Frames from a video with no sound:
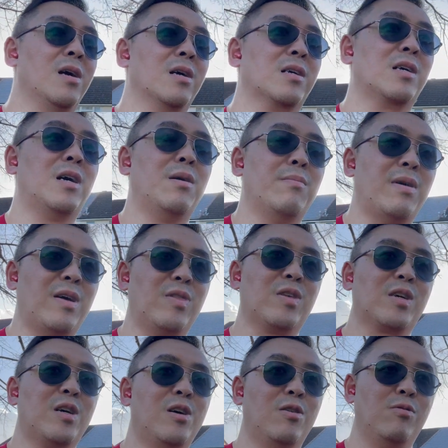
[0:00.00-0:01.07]
combat the
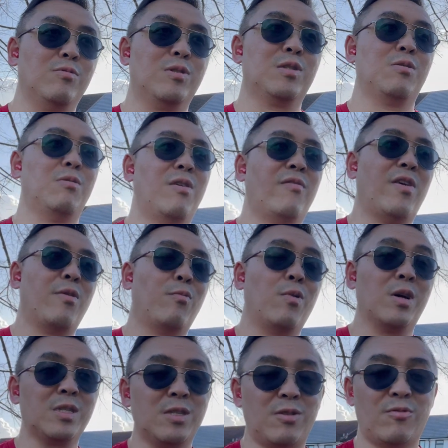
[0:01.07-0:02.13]
cold. So if I
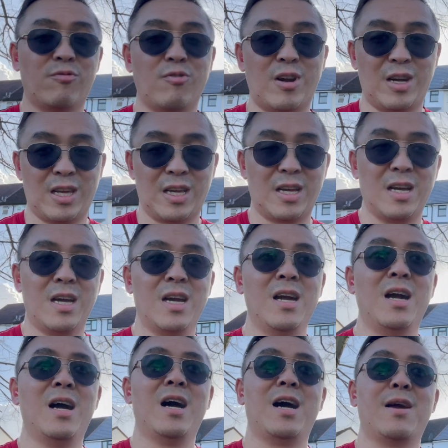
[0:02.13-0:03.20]
wasn't running,
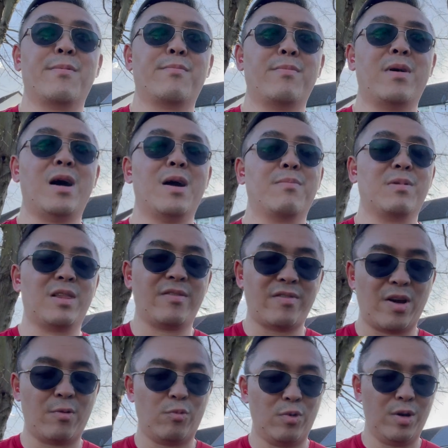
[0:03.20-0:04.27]
I believe
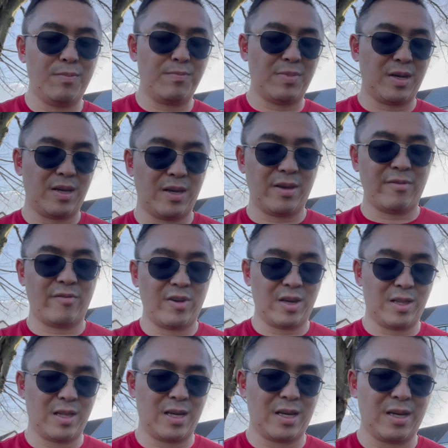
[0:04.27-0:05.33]
I would be
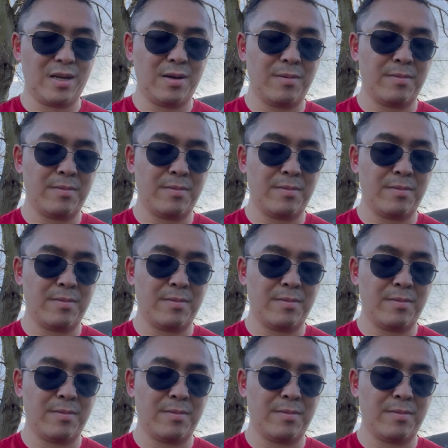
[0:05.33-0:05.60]
feeling